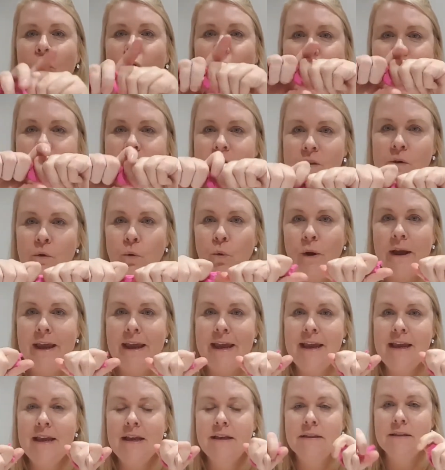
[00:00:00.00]
Or
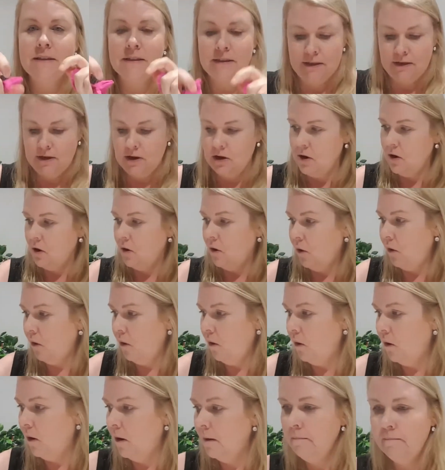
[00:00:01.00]
squeeze.
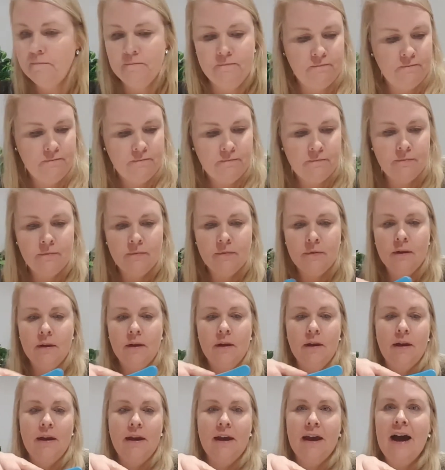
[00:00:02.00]
Or
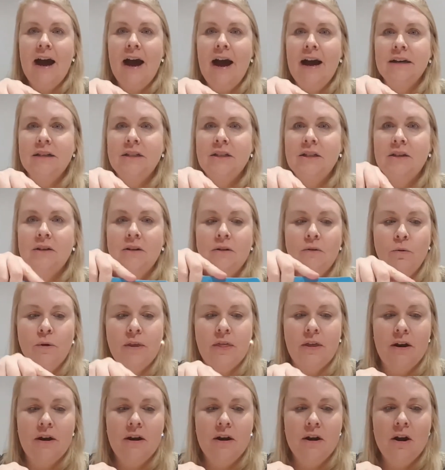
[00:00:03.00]
cut
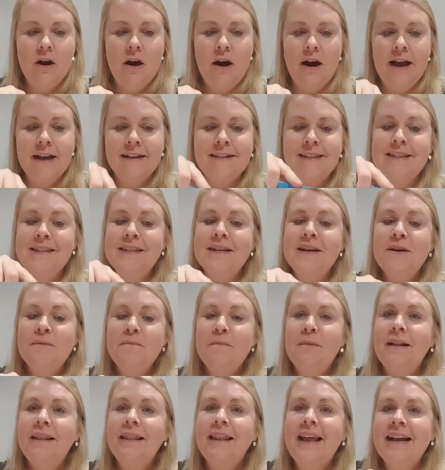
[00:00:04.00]
with a nice
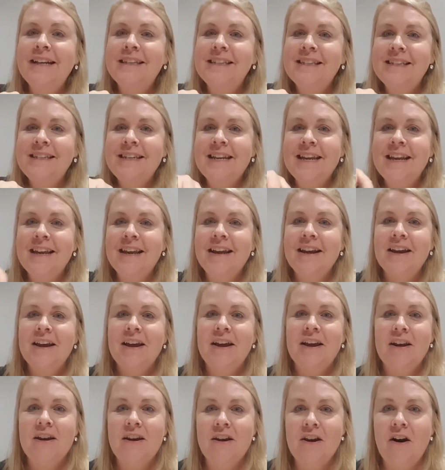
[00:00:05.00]
plastic
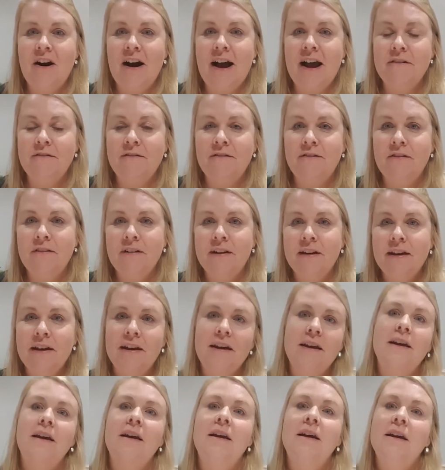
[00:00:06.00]
knife.
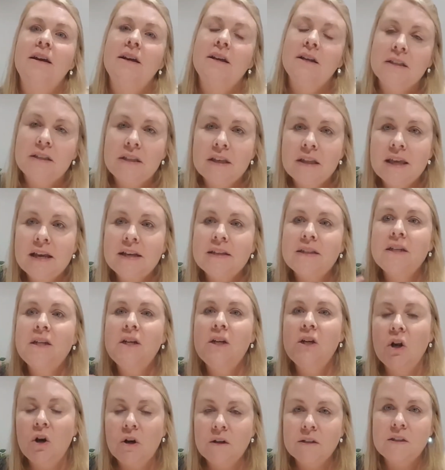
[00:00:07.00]
So there's
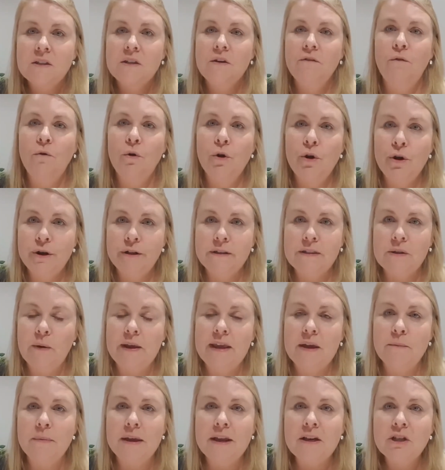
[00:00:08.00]
lots of words we
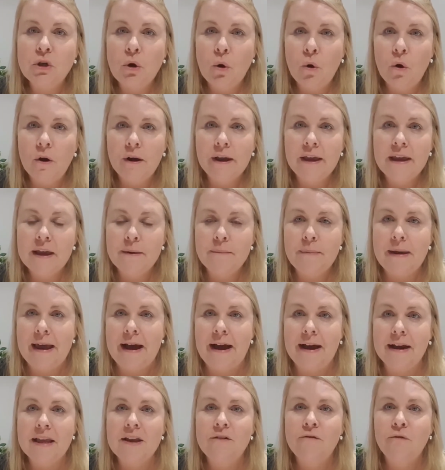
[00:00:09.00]
can be talking
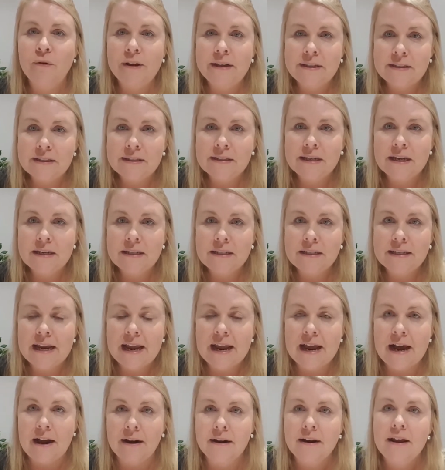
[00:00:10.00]
about if we sit
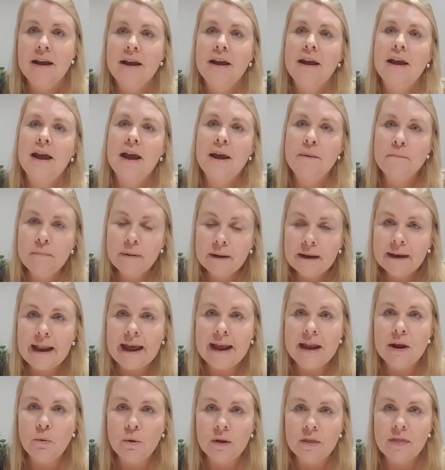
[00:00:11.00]
down and
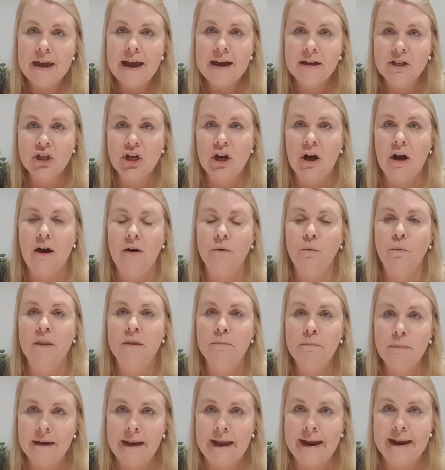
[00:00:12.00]
play with our child
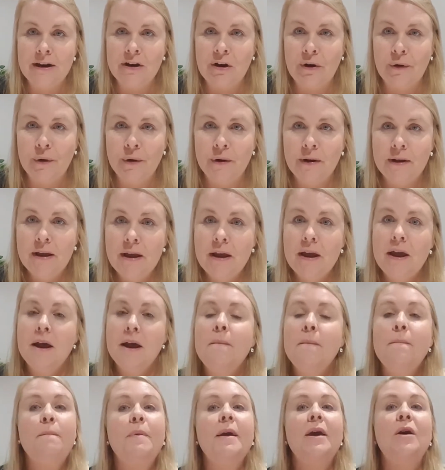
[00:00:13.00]
with Play-Doh.
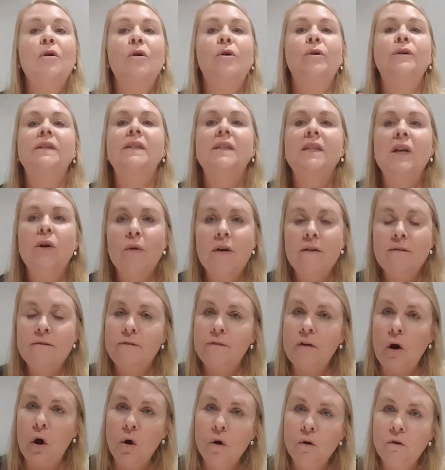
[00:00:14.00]
Because they're
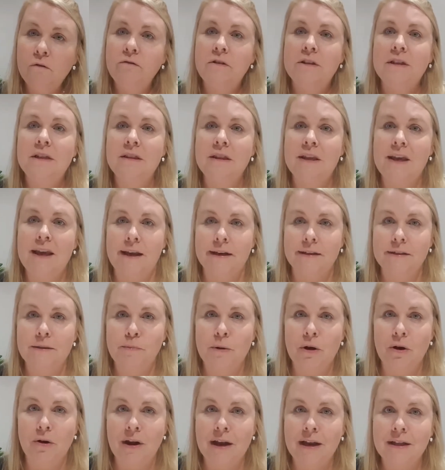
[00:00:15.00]
involved in the
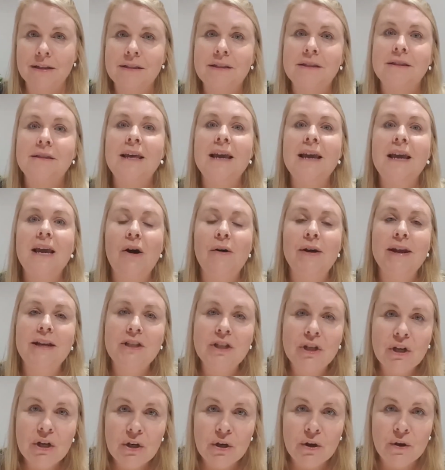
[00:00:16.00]
experience, they're going
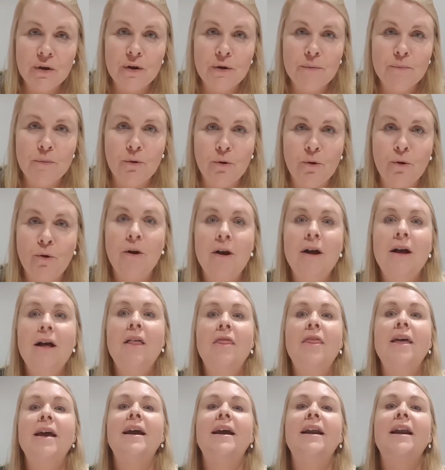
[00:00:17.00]
to learn more.
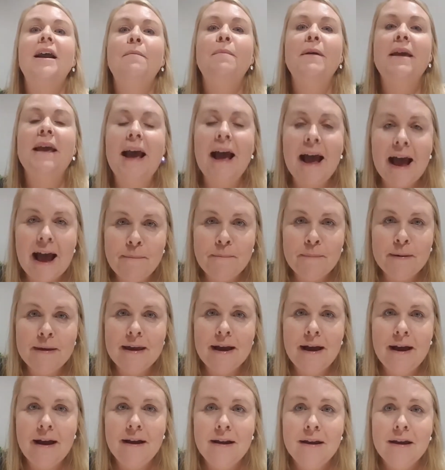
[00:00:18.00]
They're going to be
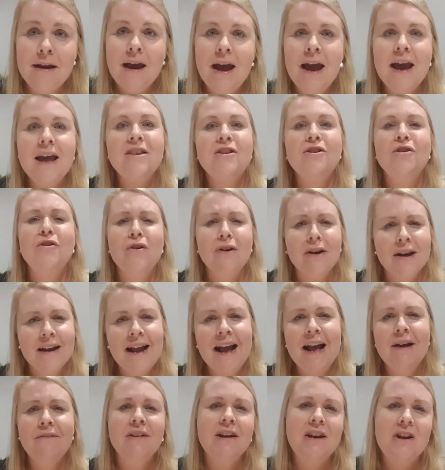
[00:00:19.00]
happier, and you're going
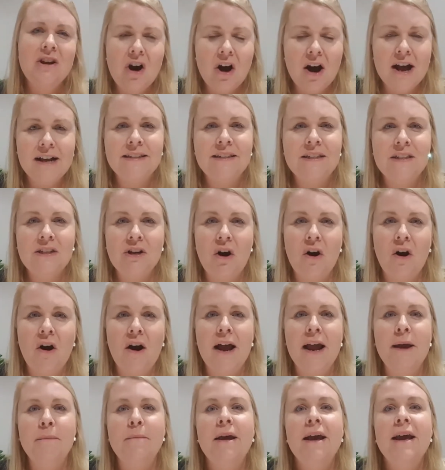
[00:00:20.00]
to have a nice
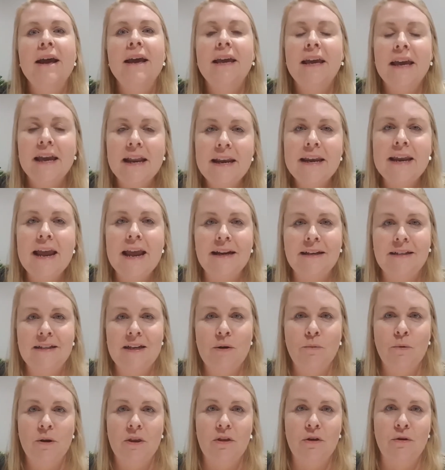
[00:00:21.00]
time
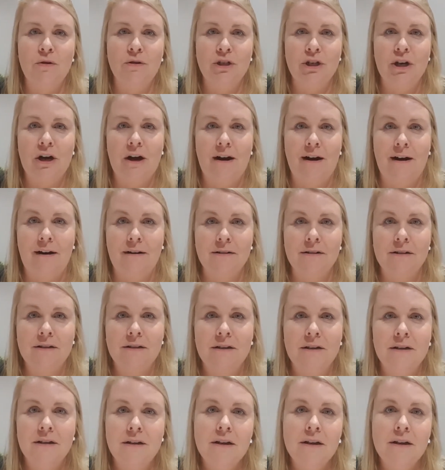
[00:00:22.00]
connecting with your child.